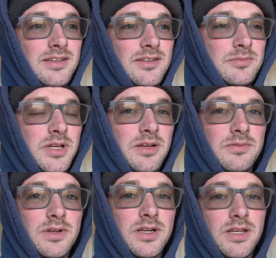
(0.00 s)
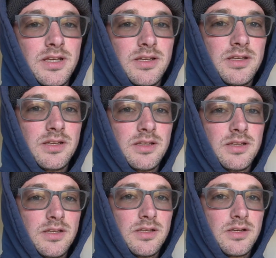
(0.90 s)
But we're going to
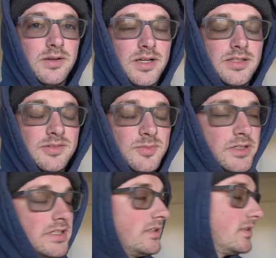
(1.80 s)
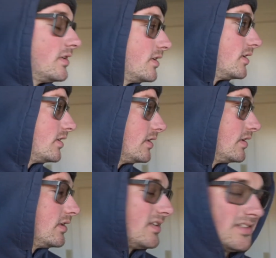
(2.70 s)
go out this morning,
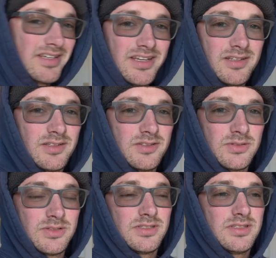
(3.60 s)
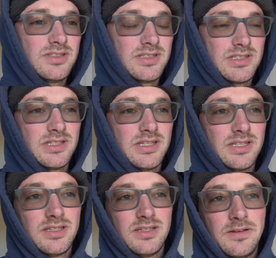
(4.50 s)
take care of the chores, and
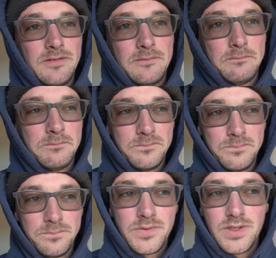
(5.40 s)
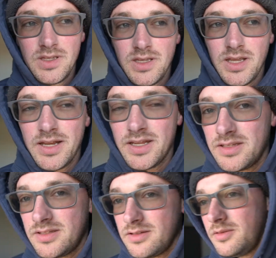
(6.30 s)
then I got to get
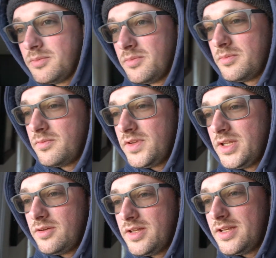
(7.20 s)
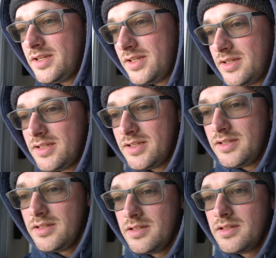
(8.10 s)
some video editing done,